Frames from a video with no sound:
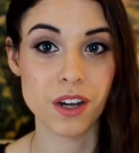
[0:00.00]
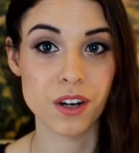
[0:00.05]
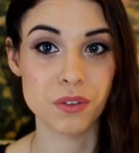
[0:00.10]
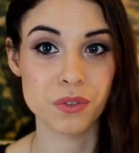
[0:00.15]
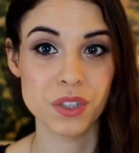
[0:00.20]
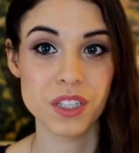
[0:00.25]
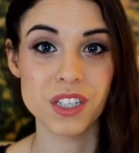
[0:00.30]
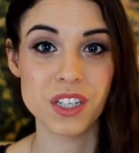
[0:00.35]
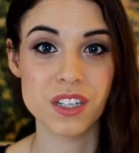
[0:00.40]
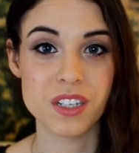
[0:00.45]
I got
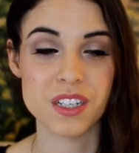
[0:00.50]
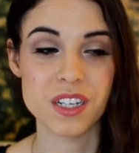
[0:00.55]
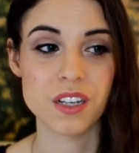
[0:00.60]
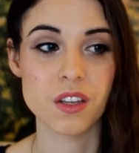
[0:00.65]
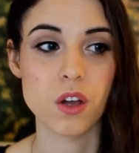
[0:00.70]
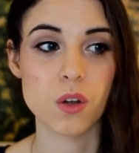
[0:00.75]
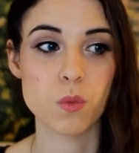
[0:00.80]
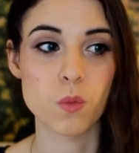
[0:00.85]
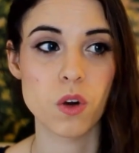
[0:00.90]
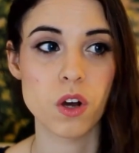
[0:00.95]
a really good
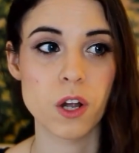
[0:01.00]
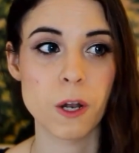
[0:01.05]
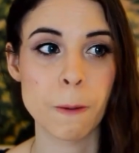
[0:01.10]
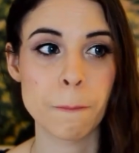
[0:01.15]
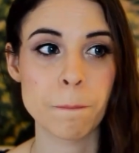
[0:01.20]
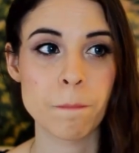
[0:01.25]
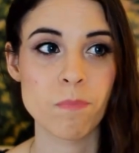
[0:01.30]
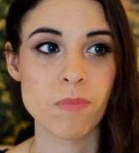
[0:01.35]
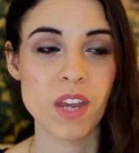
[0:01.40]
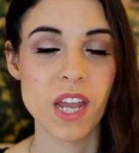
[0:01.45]
deal on
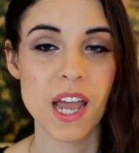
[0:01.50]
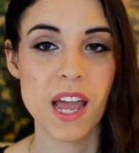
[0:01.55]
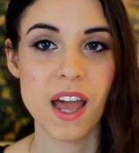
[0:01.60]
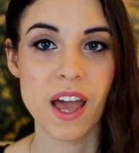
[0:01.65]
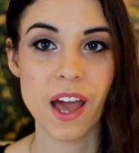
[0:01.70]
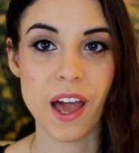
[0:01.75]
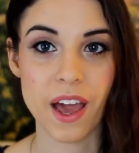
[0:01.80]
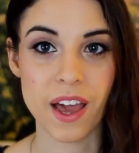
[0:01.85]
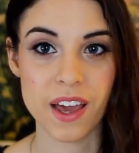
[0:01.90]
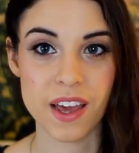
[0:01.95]
one,
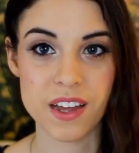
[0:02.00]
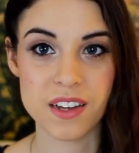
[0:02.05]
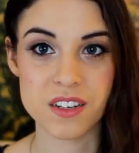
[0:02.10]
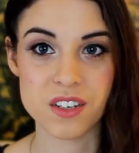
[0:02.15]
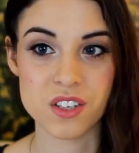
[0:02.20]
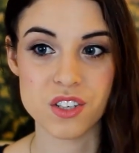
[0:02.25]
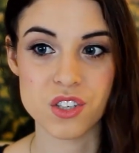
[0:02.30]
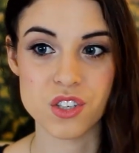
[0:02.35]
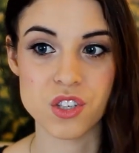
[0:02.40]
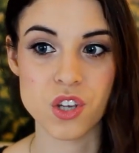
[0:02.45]

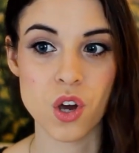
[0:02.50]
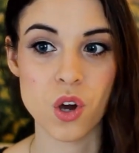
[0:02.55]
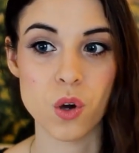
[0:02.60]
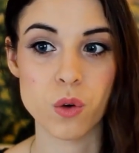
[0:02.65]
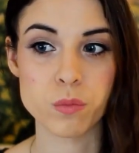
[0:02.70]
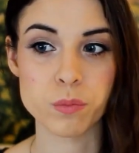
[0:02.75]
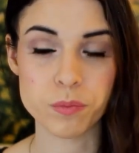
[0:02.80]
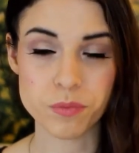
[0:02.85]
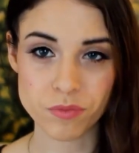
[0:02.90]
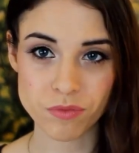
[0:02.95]
and
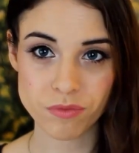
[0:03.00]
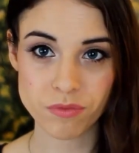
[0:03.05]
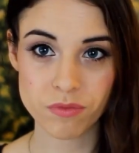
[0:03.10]
so